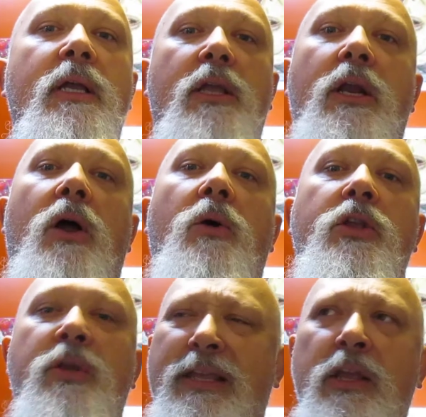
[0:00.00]
You know,
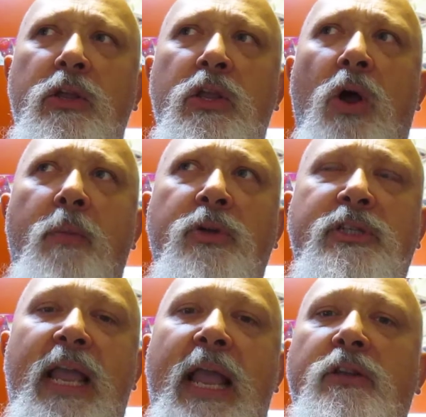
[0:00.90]
you
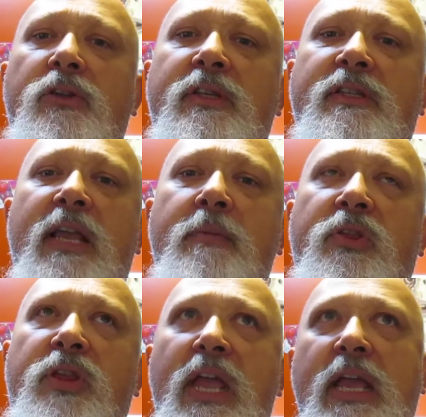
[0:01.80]
almost can't do the same
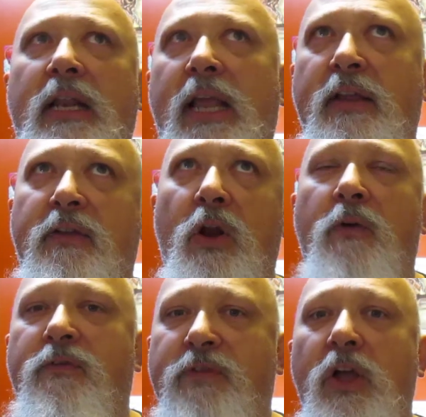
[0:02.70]
thing in, like, you
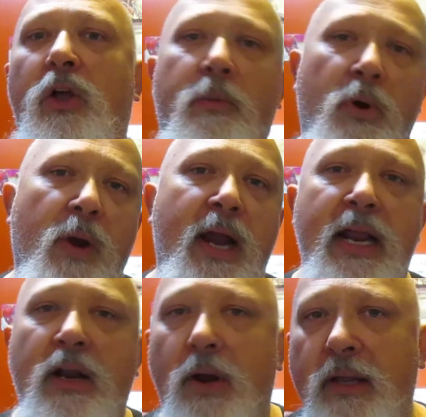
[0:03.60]
know, film or
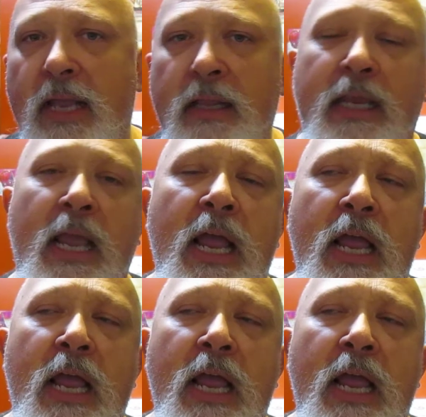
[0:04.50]
writing or like,